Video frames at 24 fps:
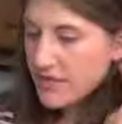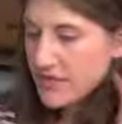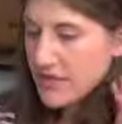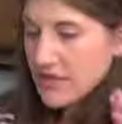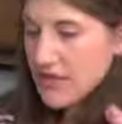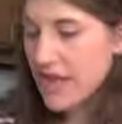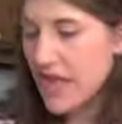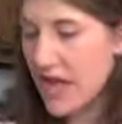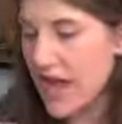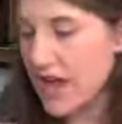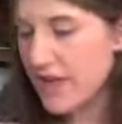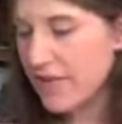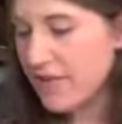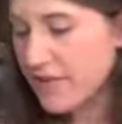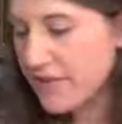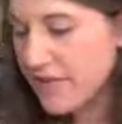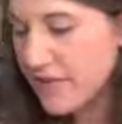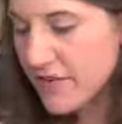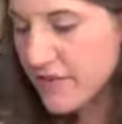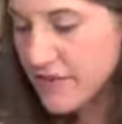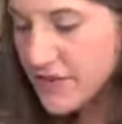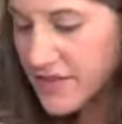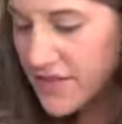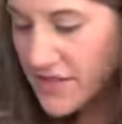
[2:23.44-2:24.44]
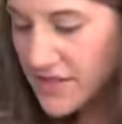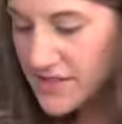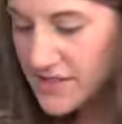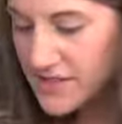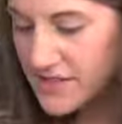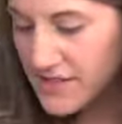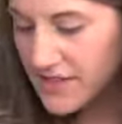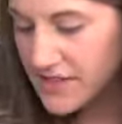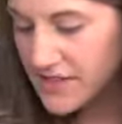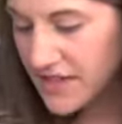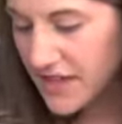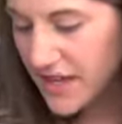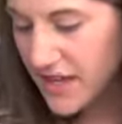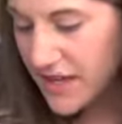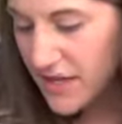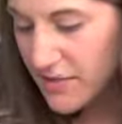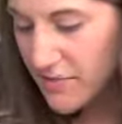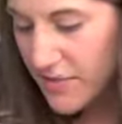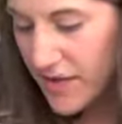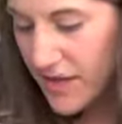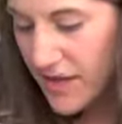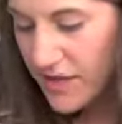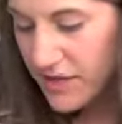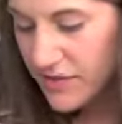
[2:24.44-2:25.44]
The life of an instant cake
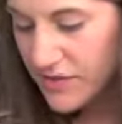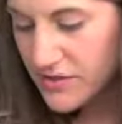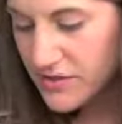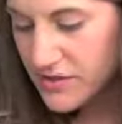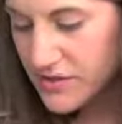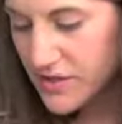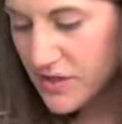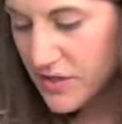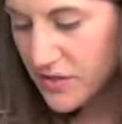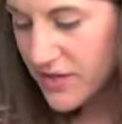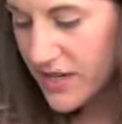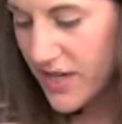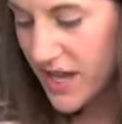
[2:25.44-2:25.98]
maker is no